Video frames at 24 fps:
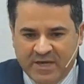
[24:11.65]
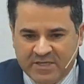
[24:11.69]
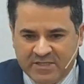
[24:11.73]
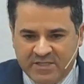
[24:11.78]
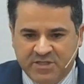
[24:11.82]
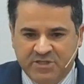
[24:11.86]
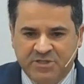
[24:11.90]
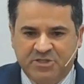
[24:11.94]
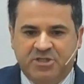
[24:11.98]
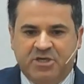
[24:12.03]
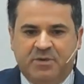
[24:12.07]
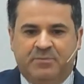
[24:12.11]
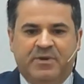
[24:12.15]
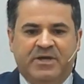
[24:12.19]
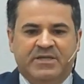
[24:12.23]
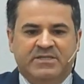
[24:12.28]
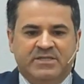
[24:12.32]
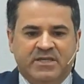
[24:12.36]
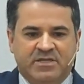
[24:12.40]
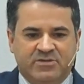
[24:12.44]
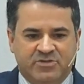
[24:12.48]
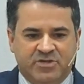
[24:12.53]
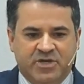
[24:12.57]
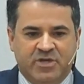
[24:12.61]
and people
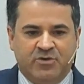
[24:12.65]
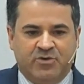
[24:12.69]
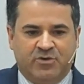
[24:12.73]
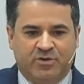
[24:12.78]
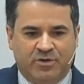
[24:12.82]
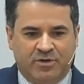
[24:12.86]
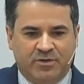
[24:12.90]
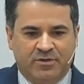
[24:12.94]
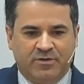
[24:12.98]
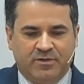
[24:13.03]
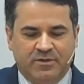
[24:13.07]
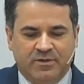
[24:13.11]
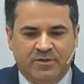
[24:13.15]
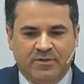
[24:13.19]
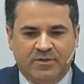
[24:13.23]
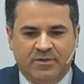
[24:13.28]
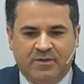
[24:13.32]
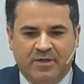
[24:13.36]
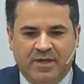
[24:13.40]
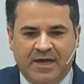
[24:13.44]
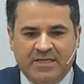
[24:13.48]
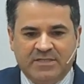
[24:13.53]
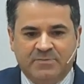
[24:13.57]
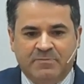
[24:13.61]
start to feel the presence
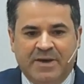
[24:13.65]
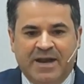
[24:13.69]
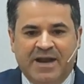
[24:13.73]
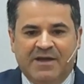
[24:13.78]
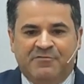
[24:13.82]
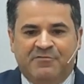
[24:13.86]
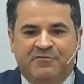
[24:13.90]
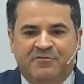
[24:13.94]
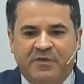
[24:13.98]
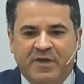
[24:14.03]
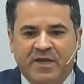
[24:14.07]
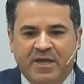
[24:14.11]
of God.